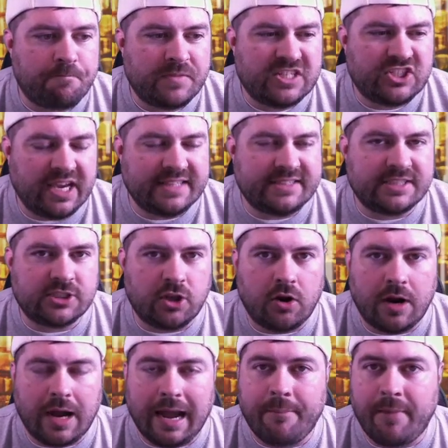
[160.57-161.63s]
chances
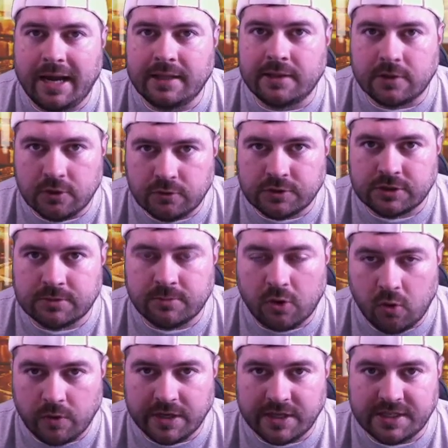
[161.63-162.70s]
are I might lose some
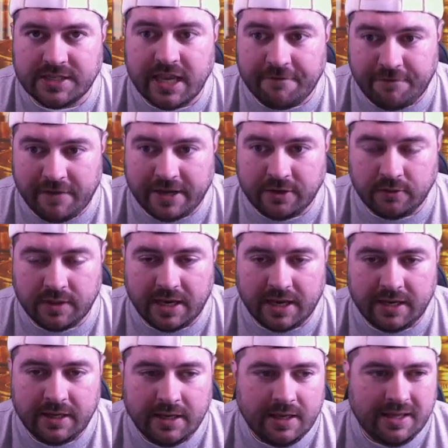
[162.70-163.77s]
coins if I do that.